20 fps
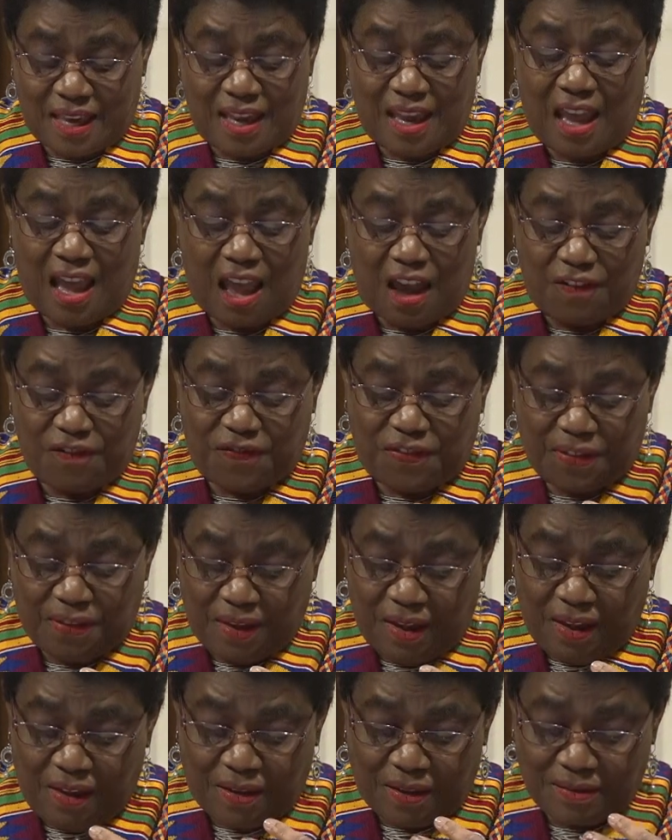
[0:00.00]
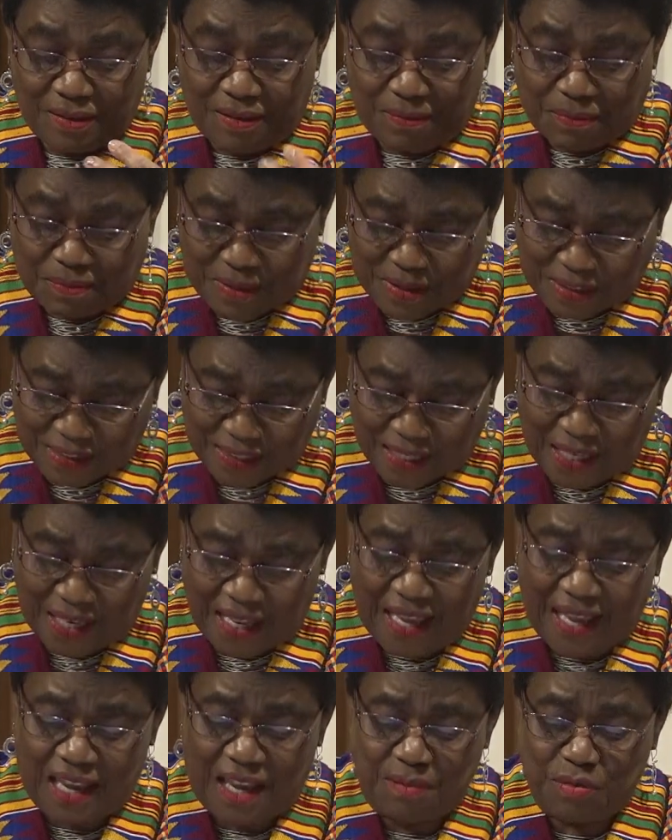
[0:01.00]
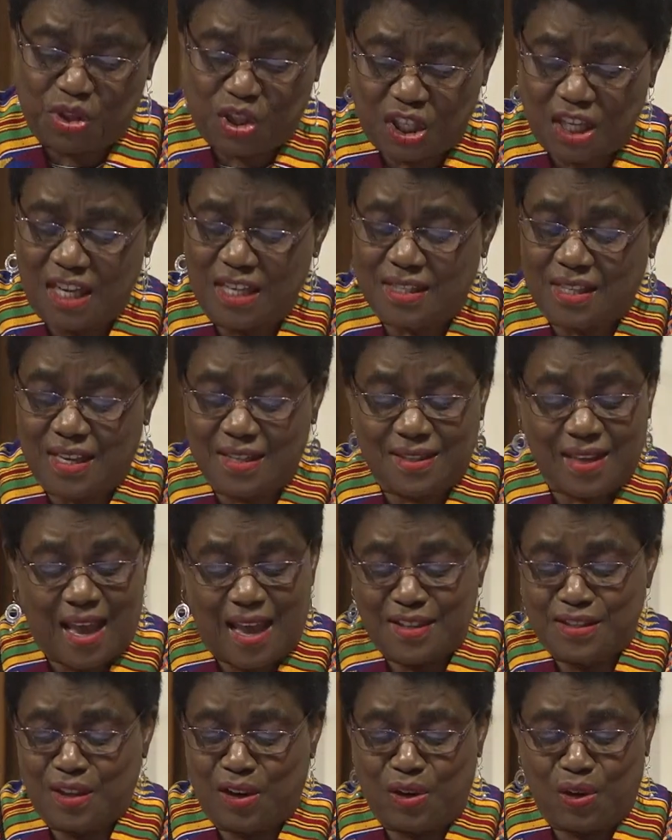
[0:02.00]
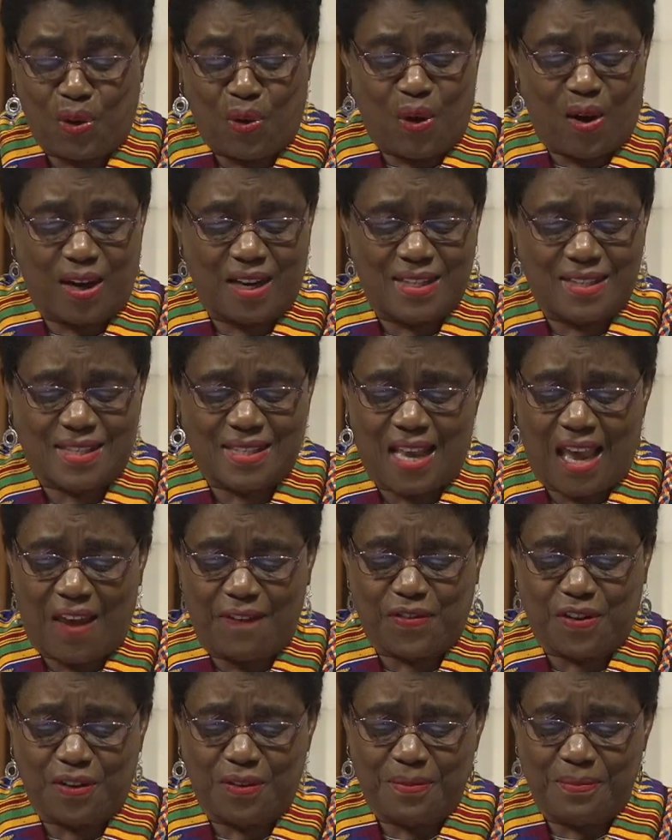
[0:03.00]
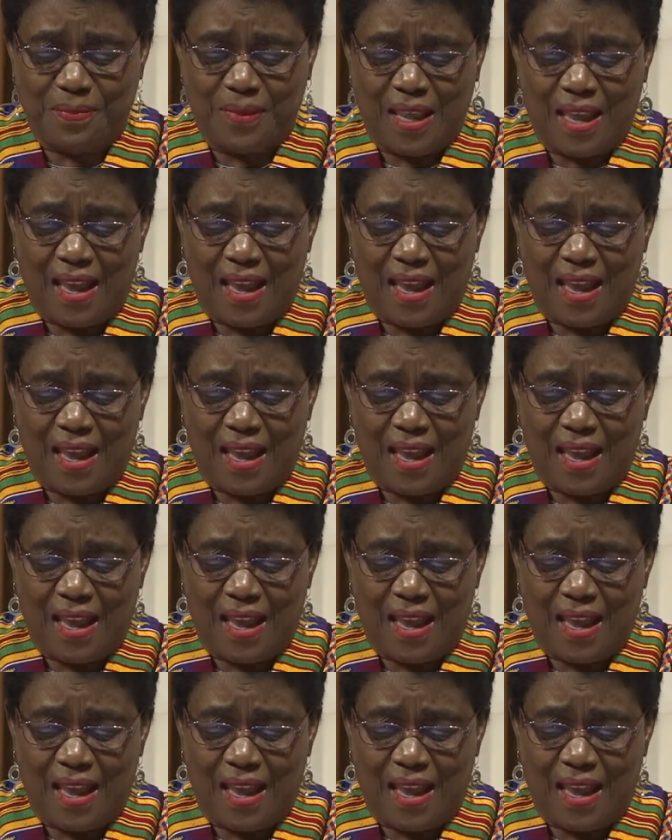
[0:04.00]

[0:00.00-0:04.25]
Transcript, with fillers: they have claimed Jesus as their Lord and Savior.